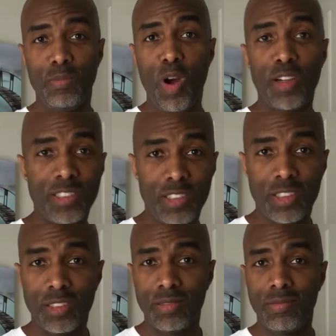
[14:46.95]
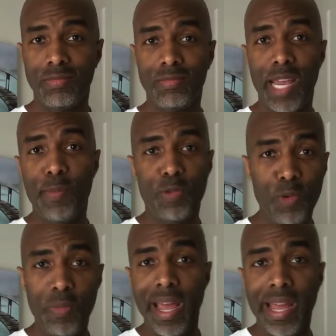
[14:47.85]
March,
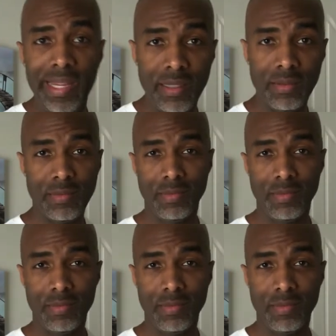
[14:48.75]
April, May.